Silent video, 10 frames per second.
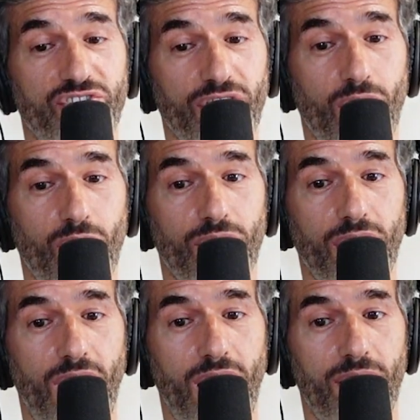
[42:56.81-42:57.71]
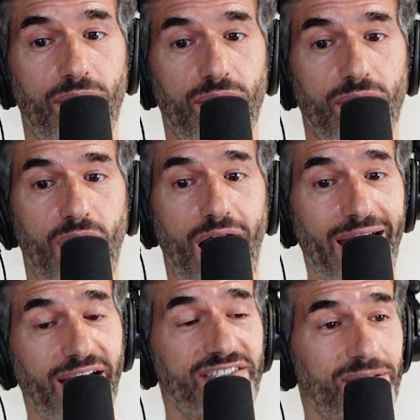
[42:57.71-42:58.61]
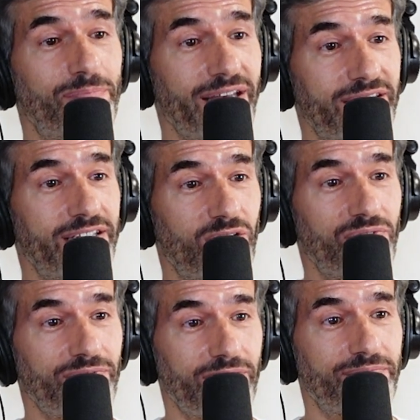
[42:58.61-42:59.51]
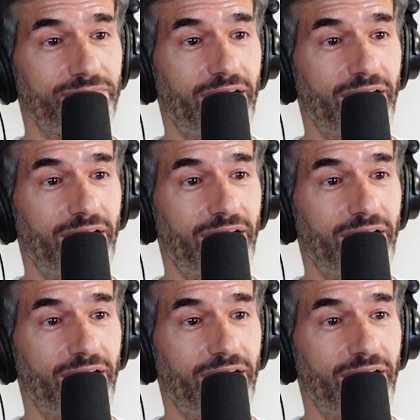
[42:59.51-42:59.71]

So um, I actually bet the over.